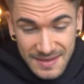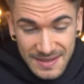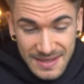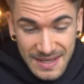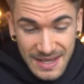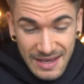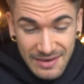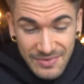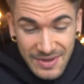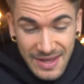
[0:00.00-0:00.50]

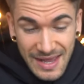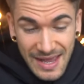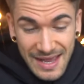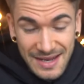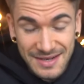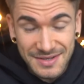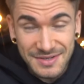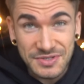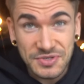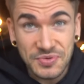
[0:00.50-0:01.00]
Can we
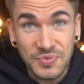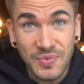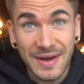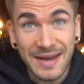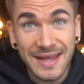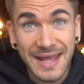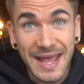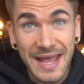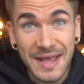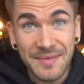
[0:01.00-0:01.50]
handle
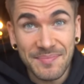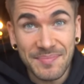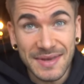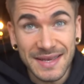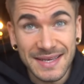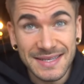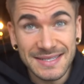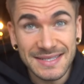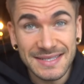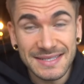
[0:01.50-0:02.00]
28
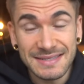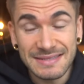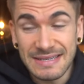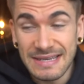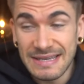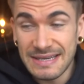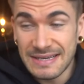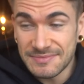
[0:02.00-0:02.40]
pieces?